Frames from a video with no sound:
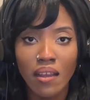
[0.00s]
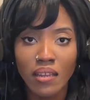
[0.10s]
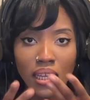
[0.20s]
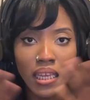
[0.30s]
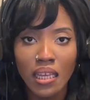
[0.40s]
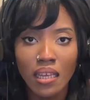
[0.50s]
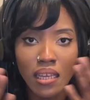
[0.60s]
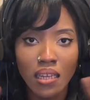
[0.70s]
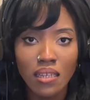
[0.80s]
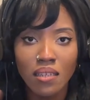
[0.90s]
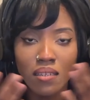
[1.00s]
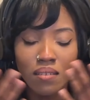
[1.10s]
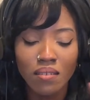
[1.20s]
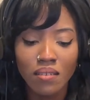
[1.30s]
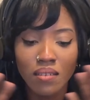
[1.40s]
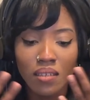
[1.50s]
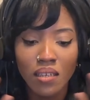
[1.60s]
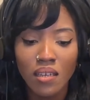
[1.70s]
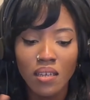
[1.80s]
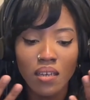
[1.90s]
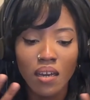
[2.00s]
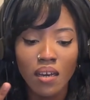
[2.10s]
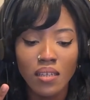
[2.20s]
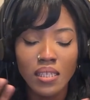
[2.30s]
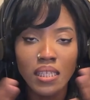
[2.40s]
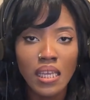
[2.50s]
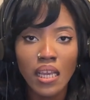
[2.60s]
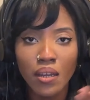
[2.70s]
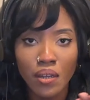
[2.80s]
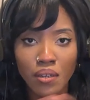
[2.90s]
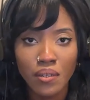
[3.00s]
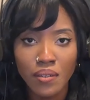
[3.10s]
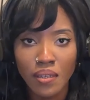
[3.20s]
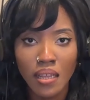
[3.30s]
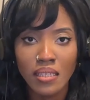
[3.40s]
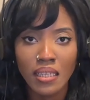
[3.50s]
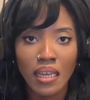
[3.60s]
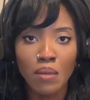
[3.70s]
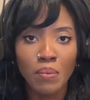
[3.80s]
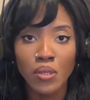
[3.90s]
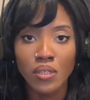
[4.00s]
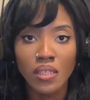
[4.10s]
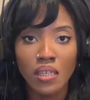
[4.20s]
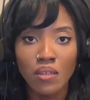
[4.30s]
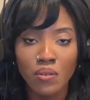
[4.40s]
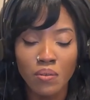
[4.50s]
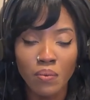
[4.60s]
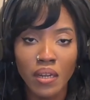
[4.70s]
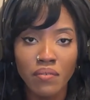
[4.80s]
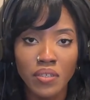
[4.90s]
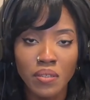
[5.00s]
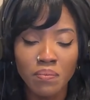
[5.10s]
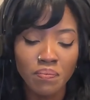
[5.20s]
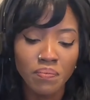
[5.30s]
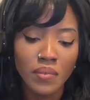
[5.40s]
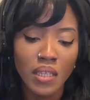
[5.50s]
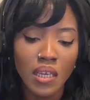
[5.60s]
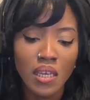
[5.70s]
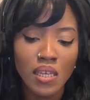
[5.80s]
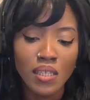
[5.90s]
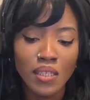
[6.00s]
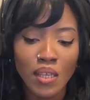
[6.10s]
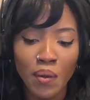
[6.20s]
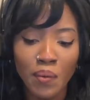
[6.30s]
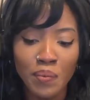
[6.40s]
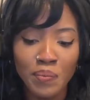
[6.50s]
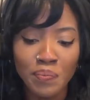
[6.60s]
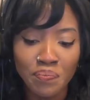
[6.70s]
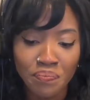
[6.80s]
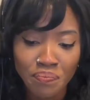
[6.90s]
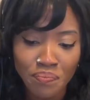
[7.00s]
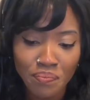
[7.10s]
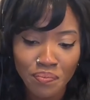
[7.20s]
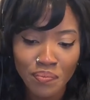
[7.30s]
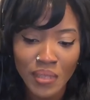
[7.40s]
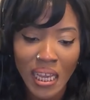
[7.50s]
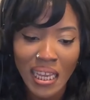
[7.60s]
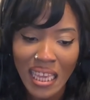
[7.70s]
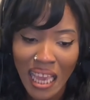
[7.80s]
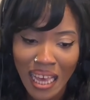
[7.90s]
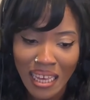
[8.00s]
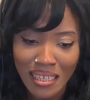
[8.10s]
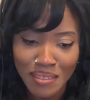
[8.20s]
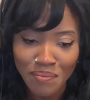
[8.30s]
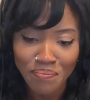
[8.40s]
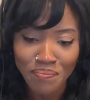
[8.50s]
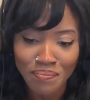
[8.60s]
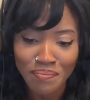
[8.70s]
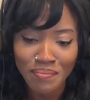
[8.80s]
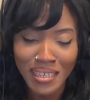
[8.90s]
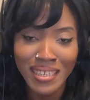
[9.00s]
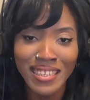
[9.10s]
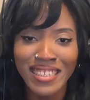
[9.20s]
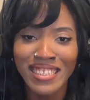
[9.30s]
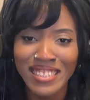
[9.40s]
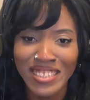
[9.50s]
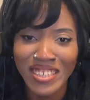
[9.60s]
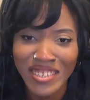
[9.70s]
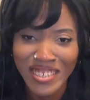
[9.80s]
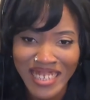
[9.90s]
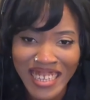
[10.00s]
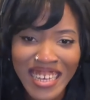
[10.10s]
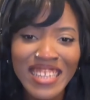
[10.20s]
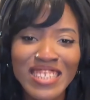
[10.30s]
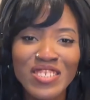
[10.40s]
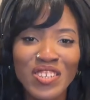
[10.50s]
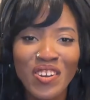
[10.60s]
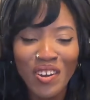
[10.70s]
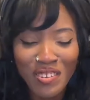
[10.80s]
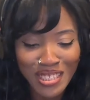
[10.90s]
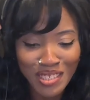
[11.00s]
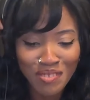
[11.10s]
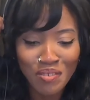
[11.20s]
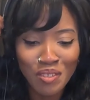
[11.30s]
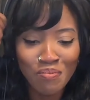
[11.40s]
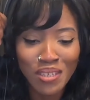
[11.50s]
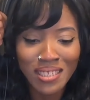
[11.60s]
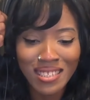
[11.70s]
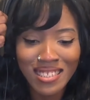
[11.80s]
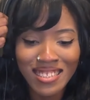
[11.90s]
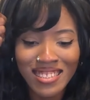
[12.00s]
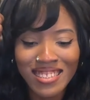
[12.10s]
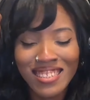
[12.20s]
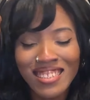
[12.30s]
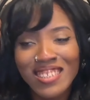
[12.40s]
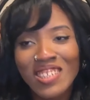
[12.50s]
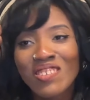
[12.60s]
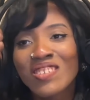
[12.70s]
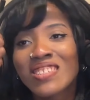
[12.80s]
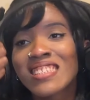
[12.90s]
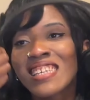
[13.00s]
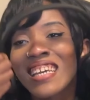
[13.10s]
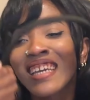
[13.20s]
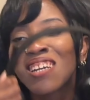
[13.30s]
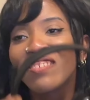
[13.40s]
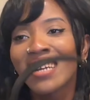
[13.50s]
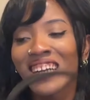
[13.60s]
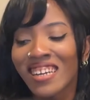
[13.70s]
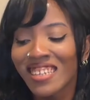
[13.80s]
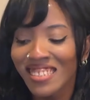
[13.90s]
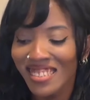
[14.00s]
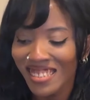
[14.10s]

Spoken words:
Like he didn't see her as like a person or whatever. So yeah. The show always leaves me speechless. So we'll see. Oh my gosh.